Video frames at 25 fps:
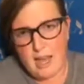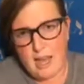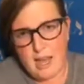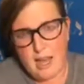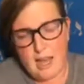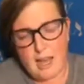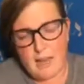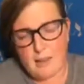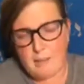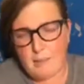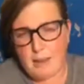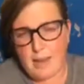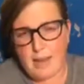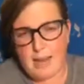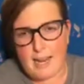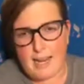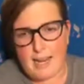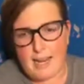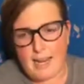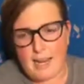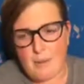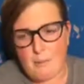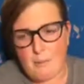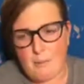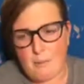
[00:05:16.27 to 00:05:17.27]
And
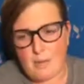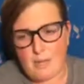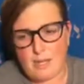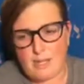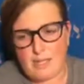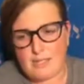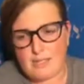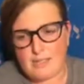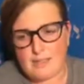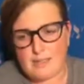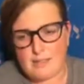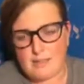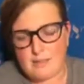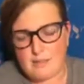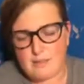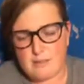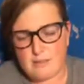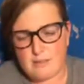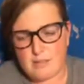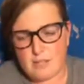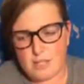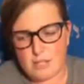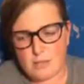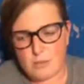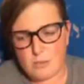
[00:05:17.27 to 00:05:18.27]
it was
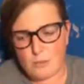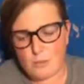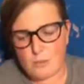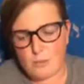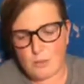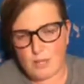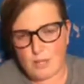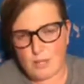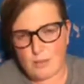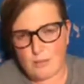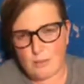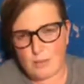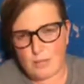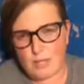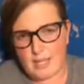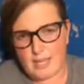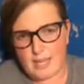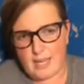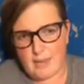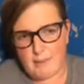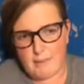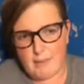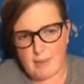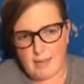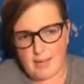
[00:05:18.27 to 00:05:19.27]
just a really, really
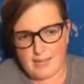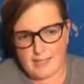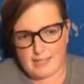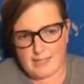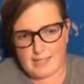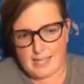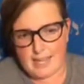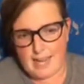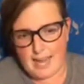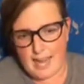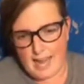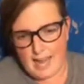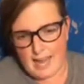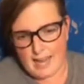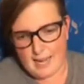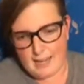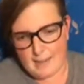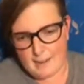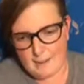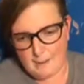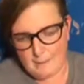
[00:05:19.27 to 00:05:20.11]
neat place. It had,